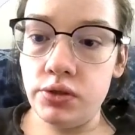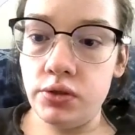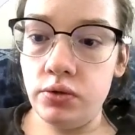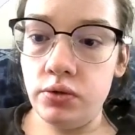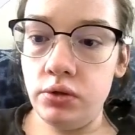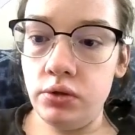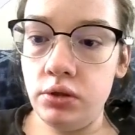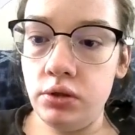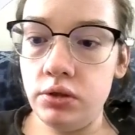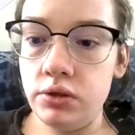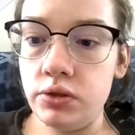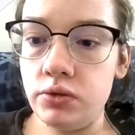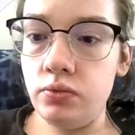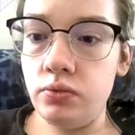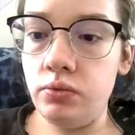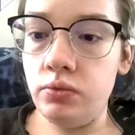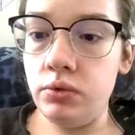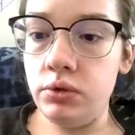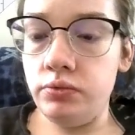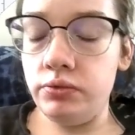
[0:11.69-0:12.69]
So there's
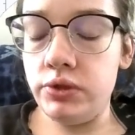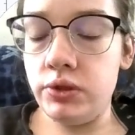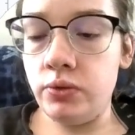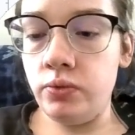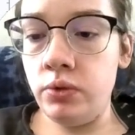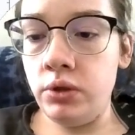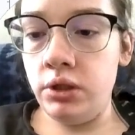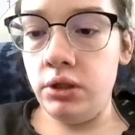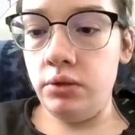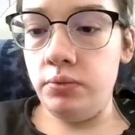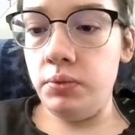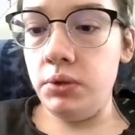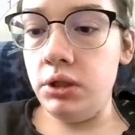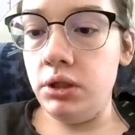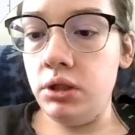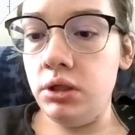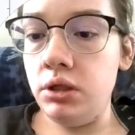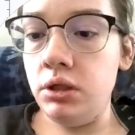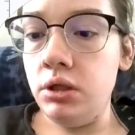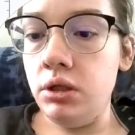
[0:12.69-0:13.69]
quite a
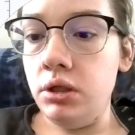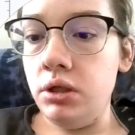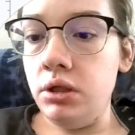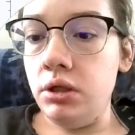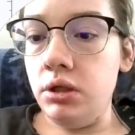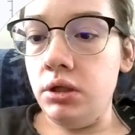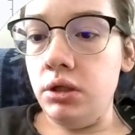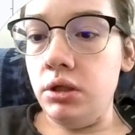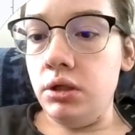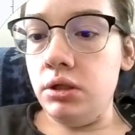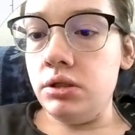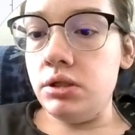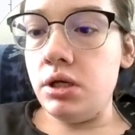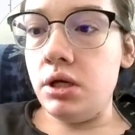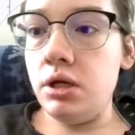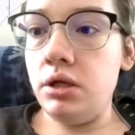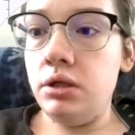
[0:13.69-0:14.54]
bit to